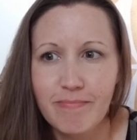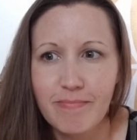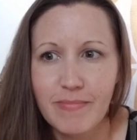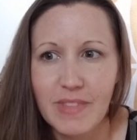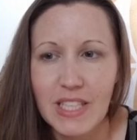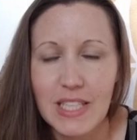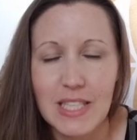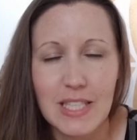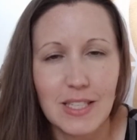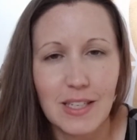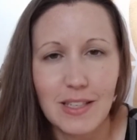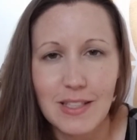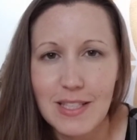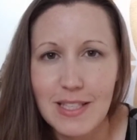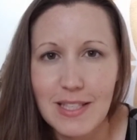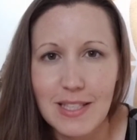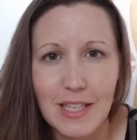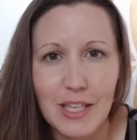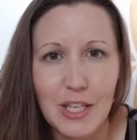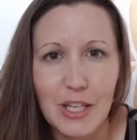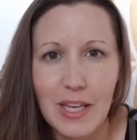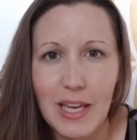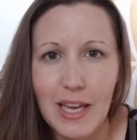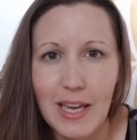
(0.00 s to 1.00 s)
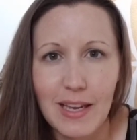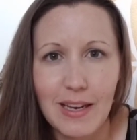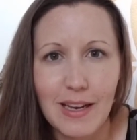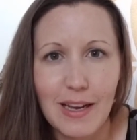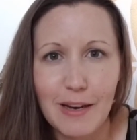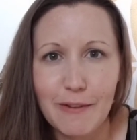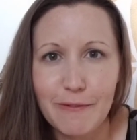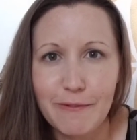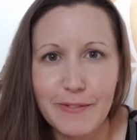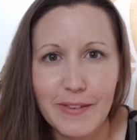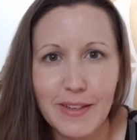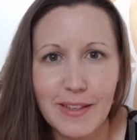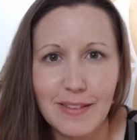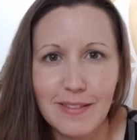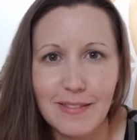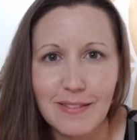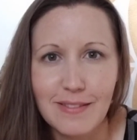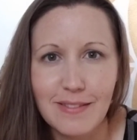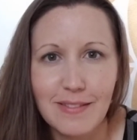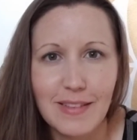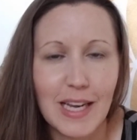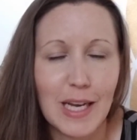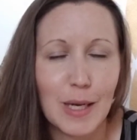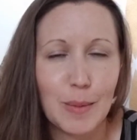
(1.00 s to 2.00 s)
it's not to say you can't have fun.
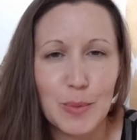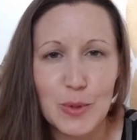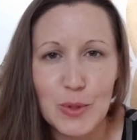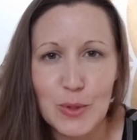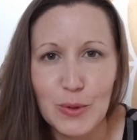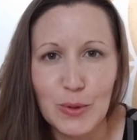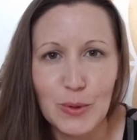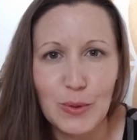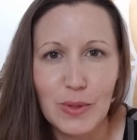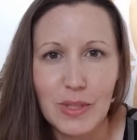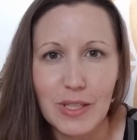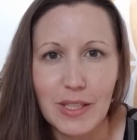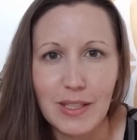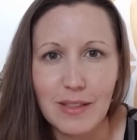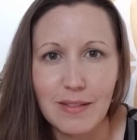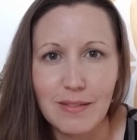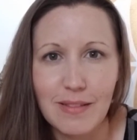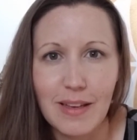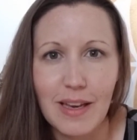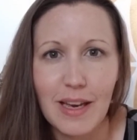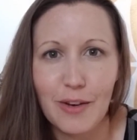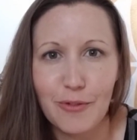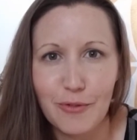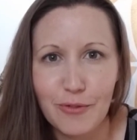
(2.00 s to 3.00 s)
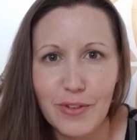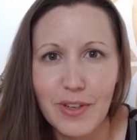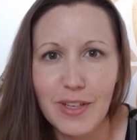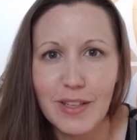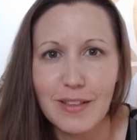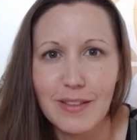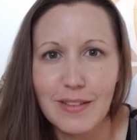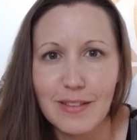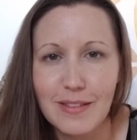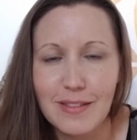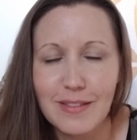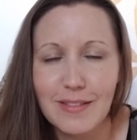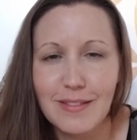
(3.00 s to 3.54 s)
Absolutely, have fun.